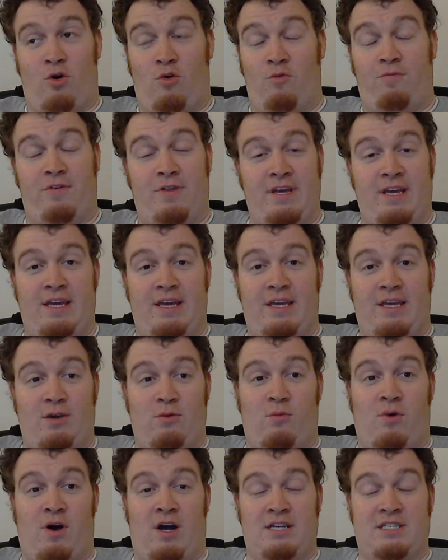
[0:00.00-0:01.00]
Hopefully
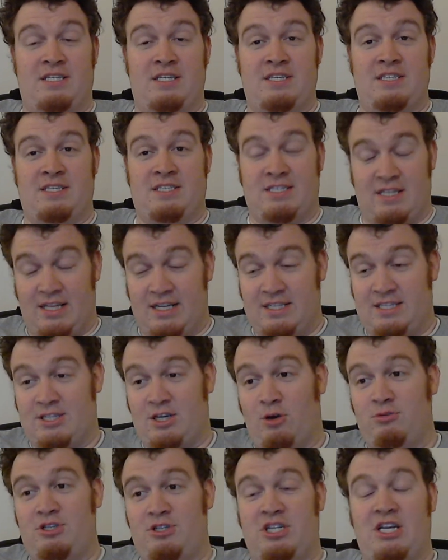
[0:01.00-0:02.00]
you watch this. Let's
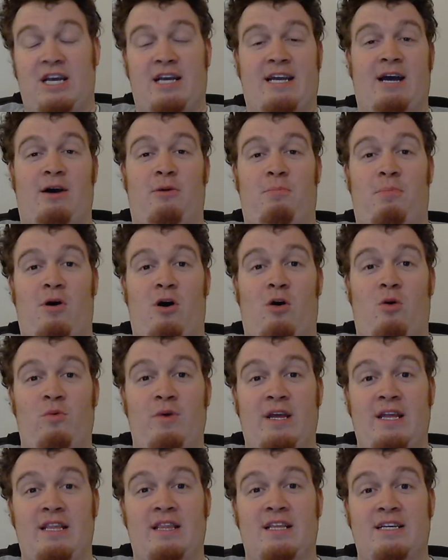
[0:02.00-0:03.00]
go check out Paul
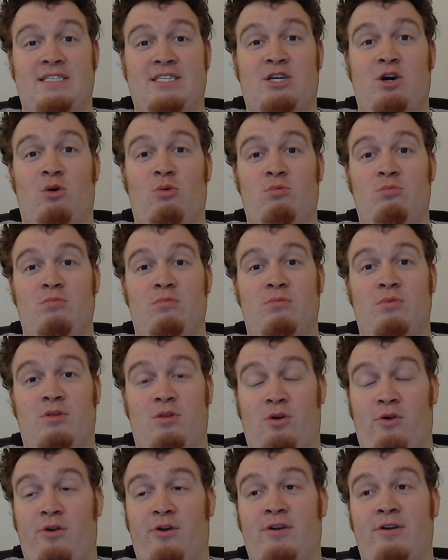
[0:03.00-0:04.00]
Wheaton. Let's go
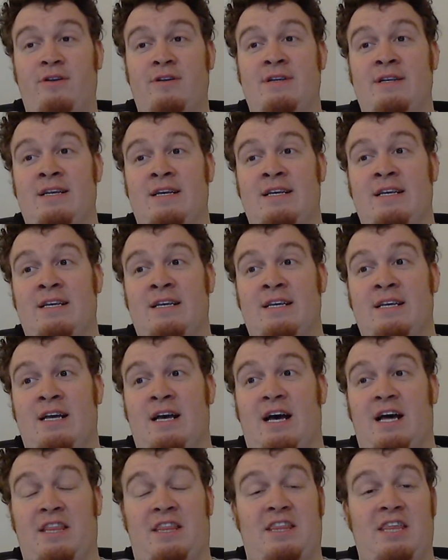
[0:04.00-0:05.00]
learn
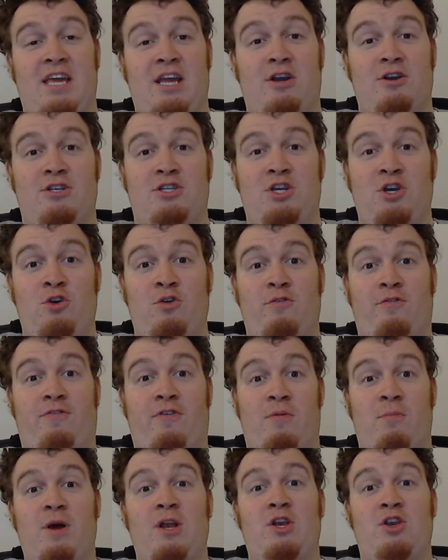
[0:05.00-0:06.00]
a thing or two
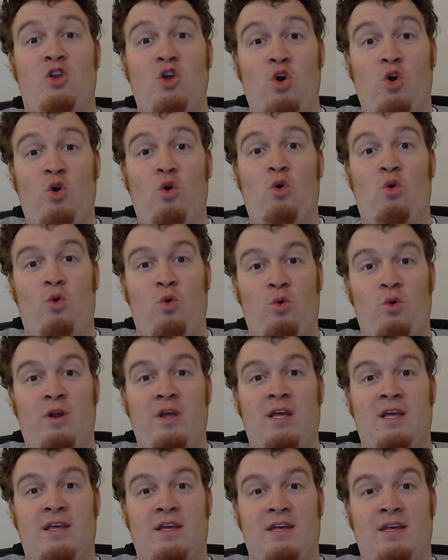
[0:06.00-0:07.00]
from a
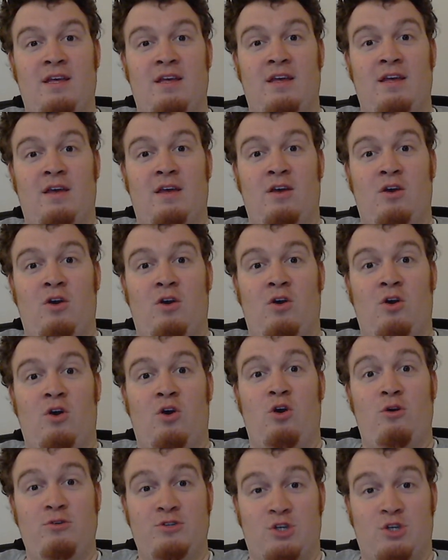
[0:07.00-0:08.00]
dude
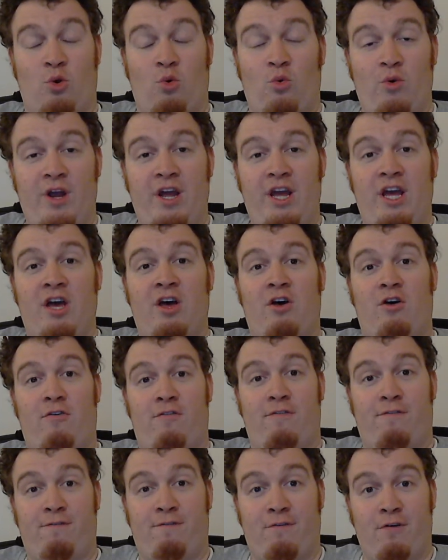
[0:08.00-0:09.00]
who's a
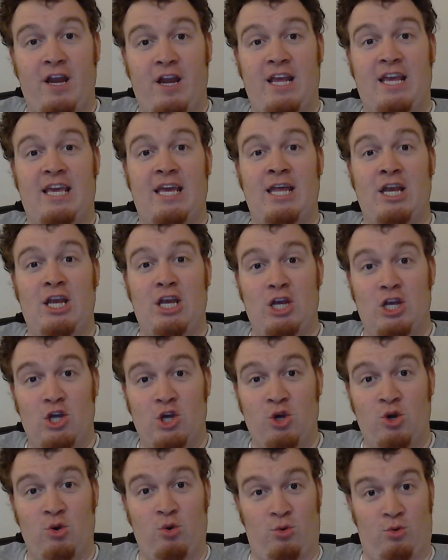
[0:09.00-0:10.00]
real freaking
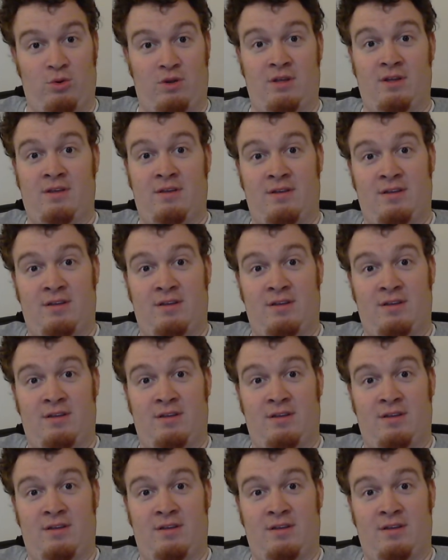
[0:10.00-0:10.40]
dude.